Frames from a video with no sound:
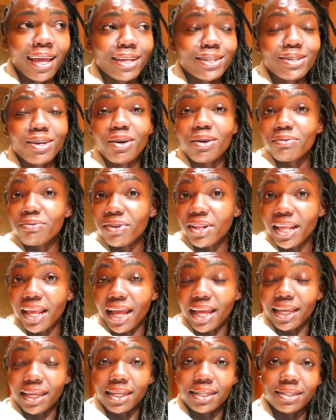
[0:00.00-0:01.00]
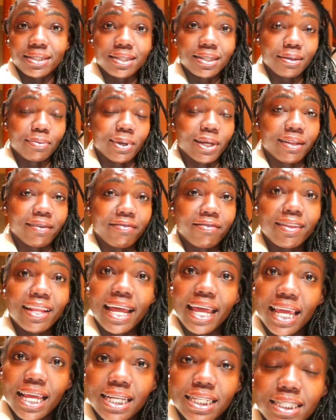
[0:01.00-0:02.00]
So hopefully I can sleep on the
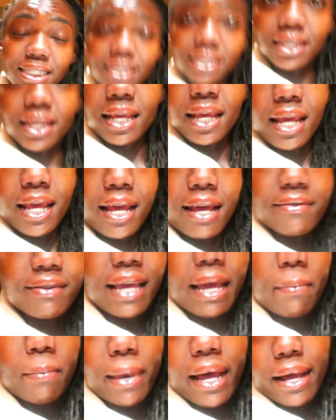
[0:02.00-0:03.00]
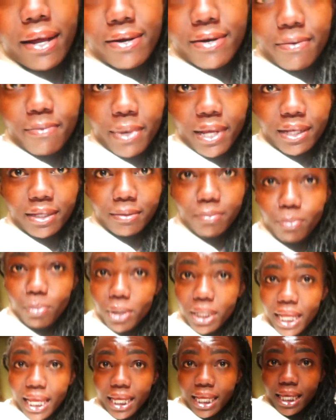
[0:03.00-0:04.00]
flight. I got my Hermes
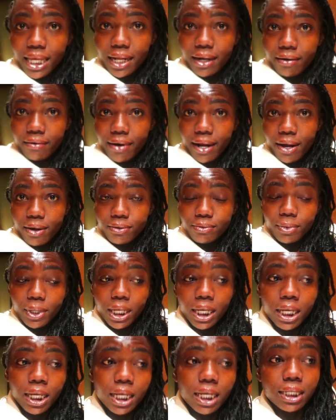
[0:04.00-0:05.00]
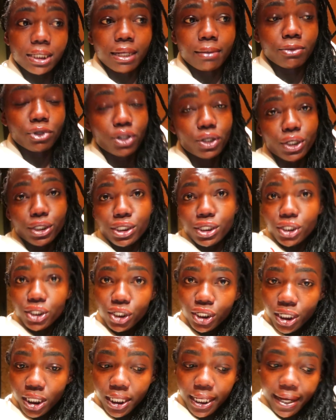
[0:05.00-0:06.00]
blanket around me because I'm sure it's
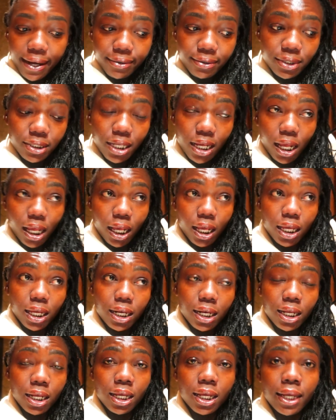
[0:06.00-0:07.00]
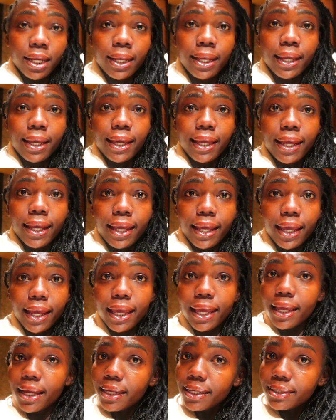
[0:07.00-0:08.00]
chilly outside.
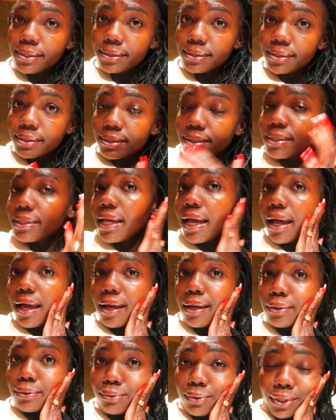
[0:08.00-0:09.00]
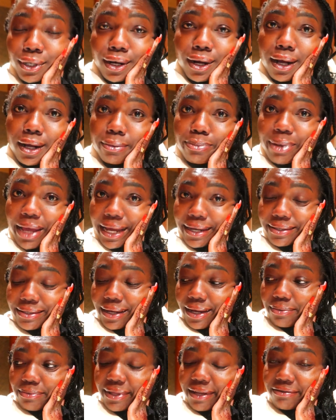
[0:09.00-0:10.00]
And yeah, we're all packed
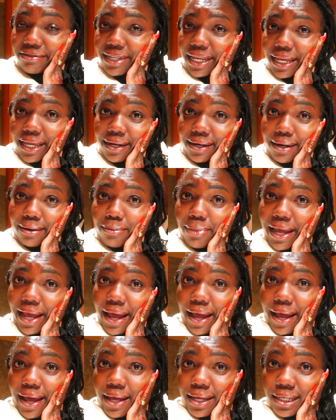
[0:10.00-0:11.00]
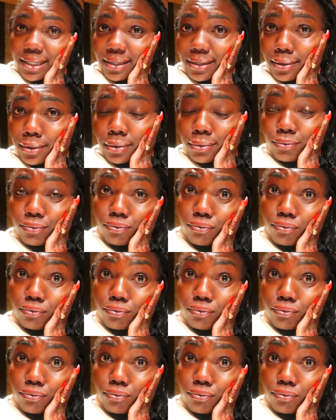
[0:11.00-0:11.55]
up. They've taken our bags.